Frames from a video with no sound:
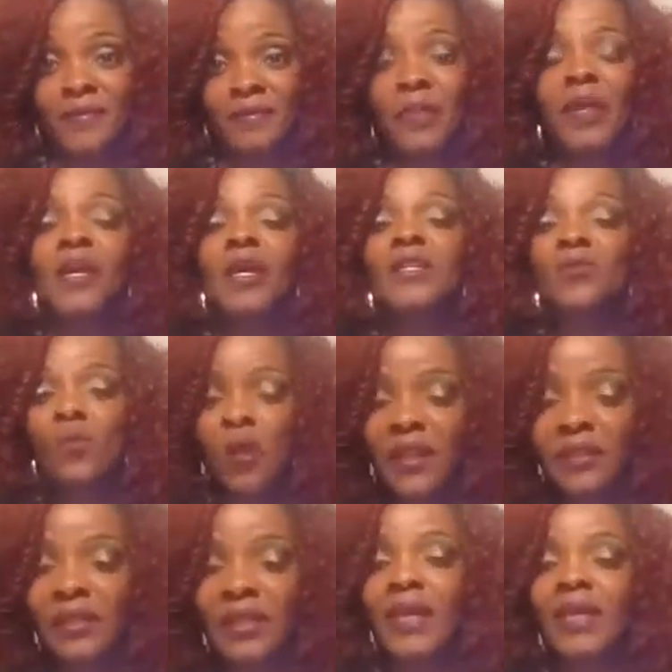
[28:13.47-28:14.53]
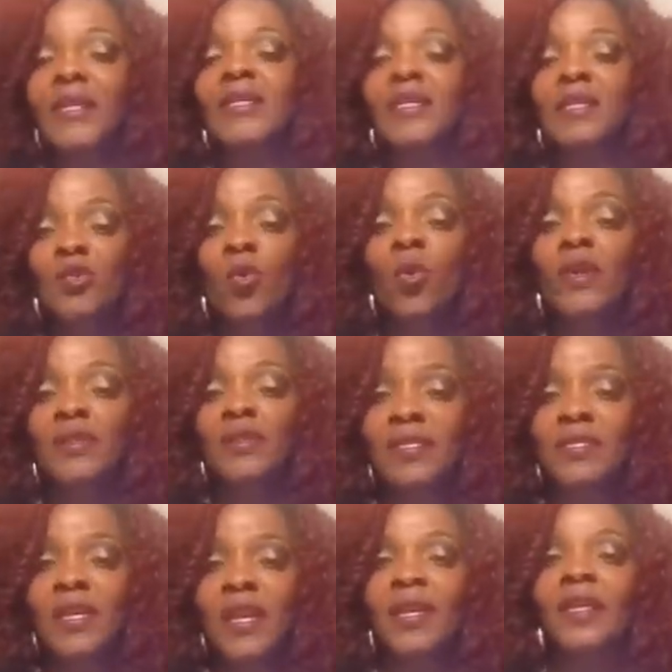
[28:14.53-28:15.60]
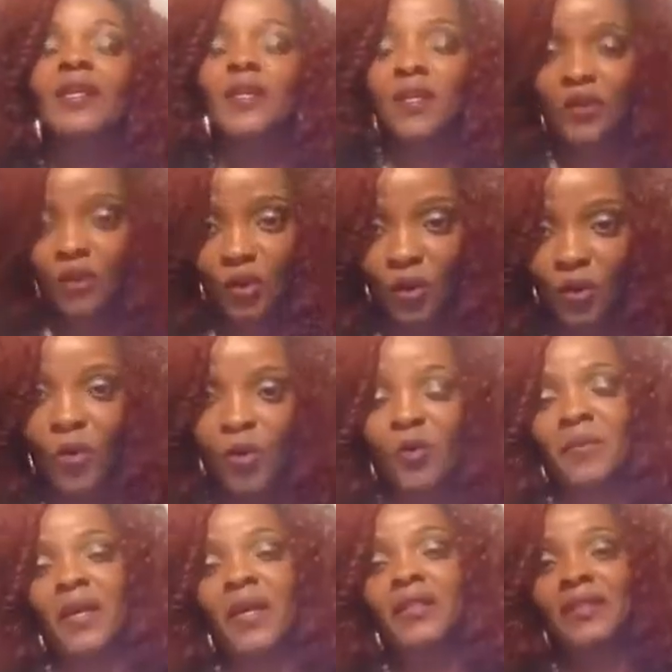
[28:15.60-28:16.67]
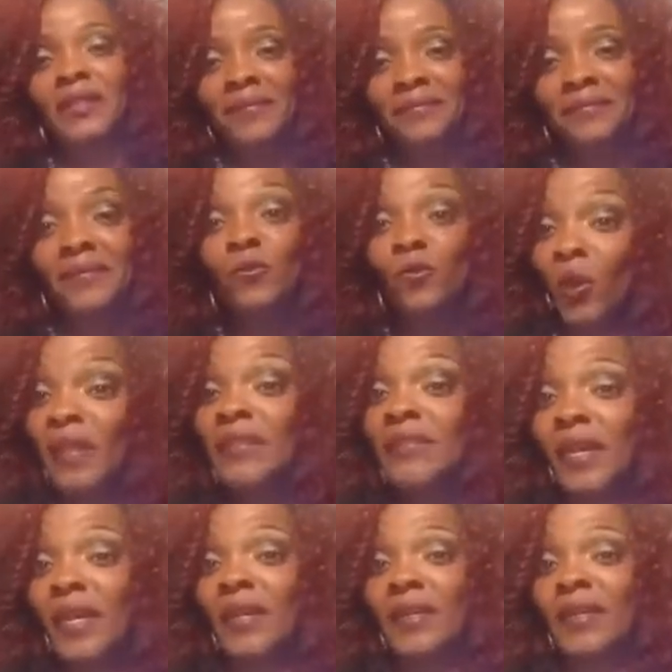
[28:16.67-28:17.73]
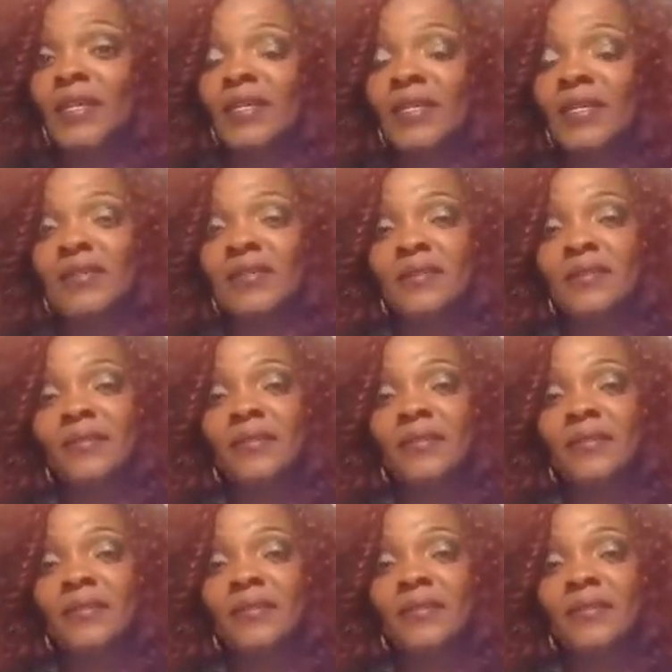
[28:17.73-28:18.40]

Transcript: Because one day he is going to say, go home, Ella. One day he is.